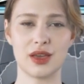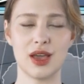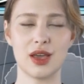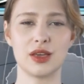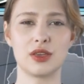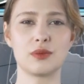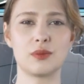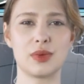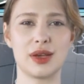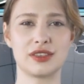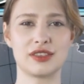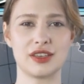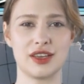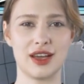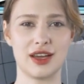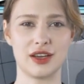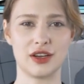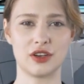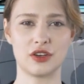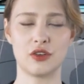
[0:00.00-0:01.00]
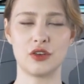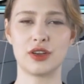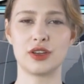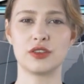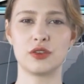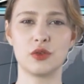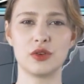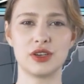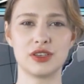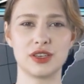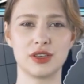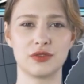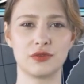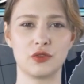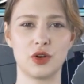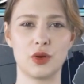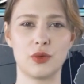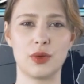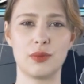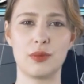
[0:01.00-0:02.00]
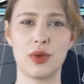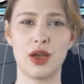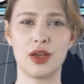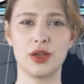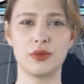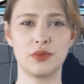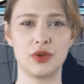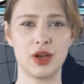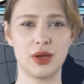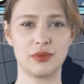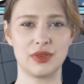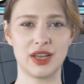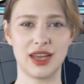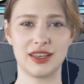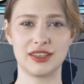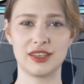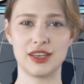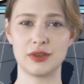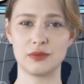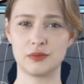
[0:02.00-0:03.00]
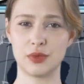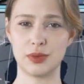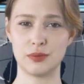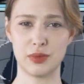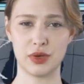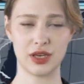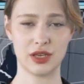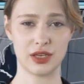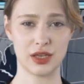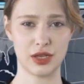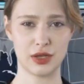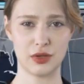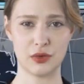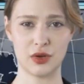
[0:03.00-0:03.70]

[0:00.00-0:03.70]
A domestic industry source informed a Polymer Update team member,